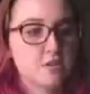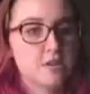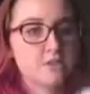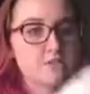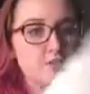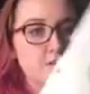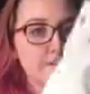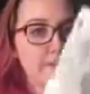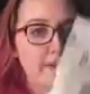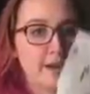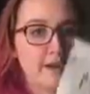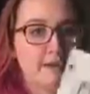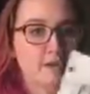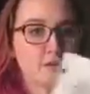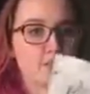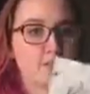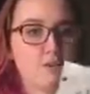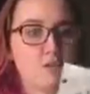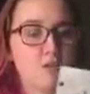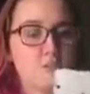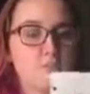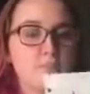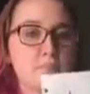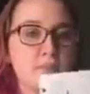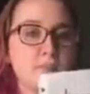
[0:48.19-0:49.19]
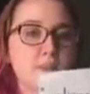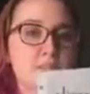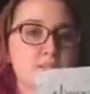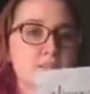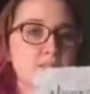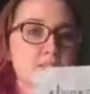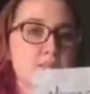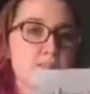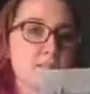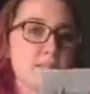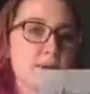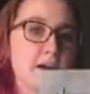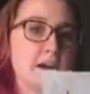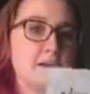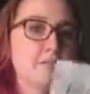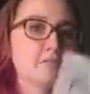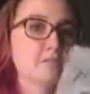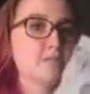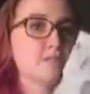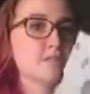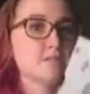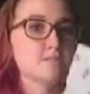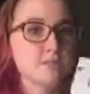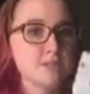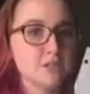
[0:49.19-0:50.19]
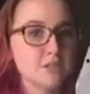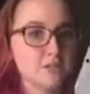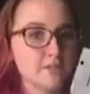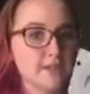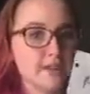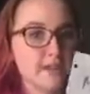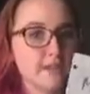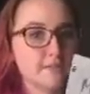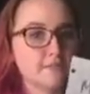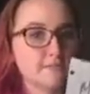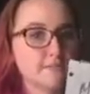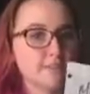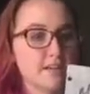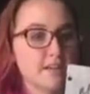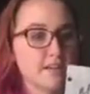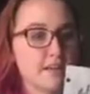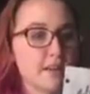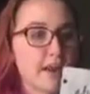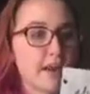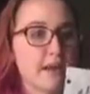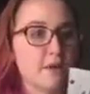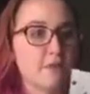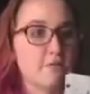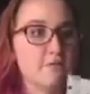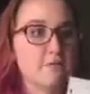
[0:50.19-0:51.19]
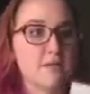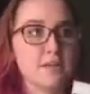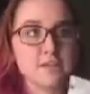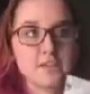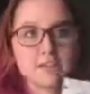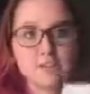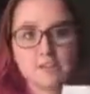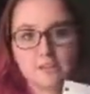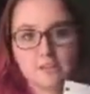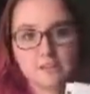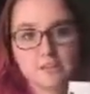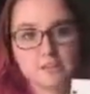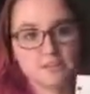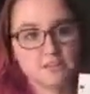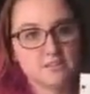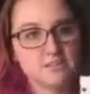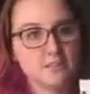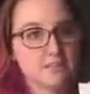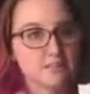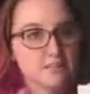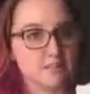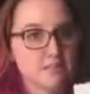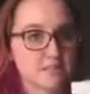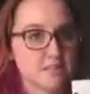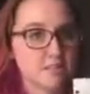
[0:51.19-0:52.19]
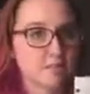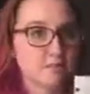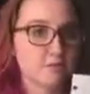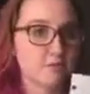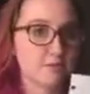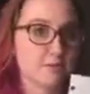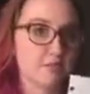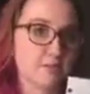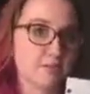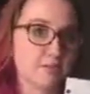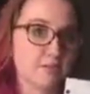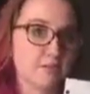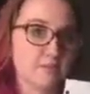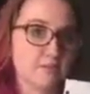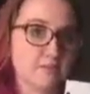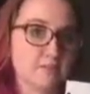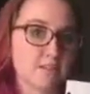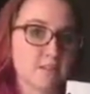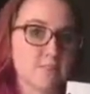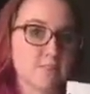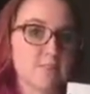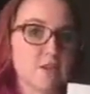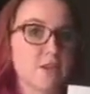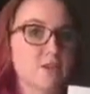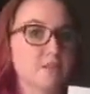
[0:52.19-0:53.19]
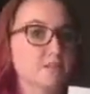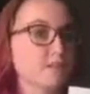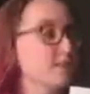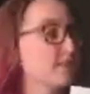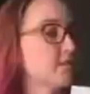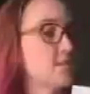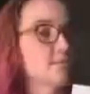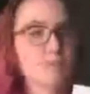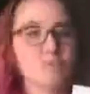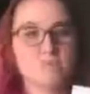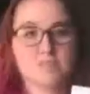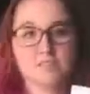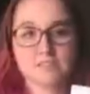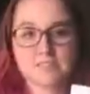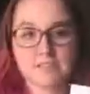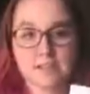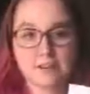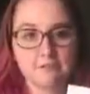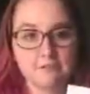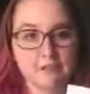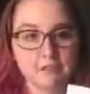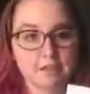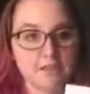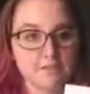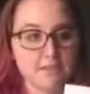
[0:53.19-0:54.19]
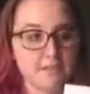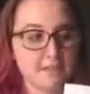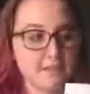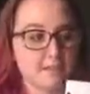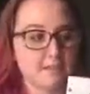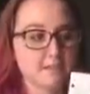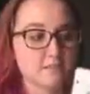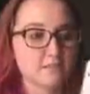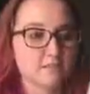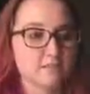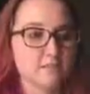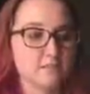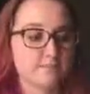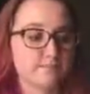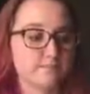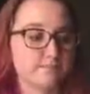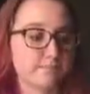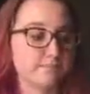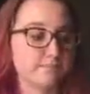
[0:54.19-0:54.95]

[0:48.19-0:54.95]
of a microphone because it's about speech sounds and how we learn to distinguish those among similar sounding things.